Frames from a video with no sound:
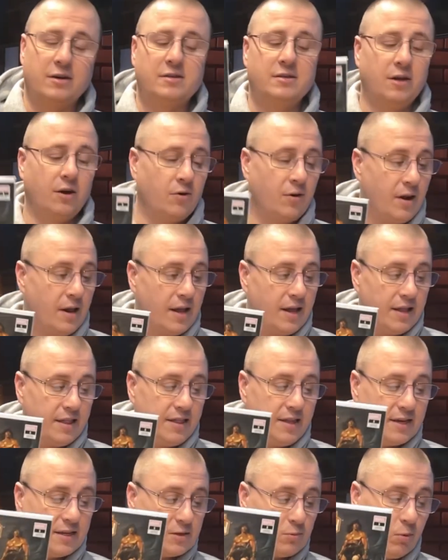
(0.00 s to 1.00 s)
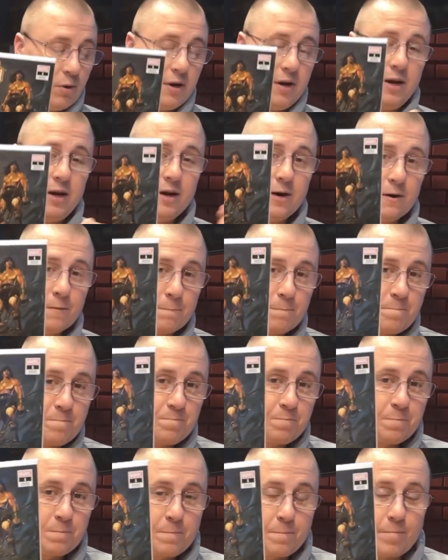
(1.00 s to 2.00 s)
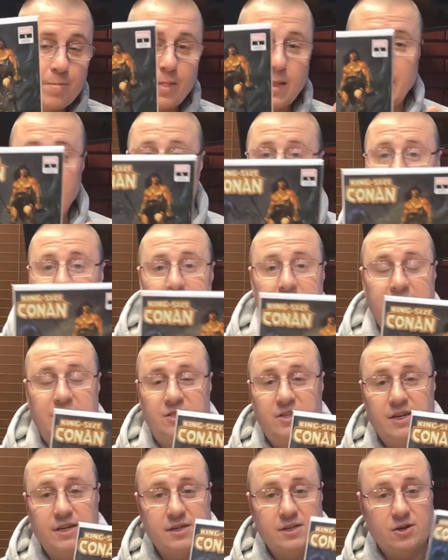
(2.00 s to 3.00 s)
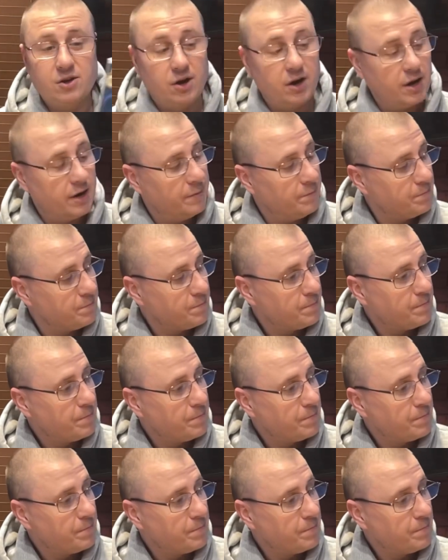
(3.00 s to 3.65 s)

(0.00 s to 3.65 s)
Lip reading: So this one here, I just got it.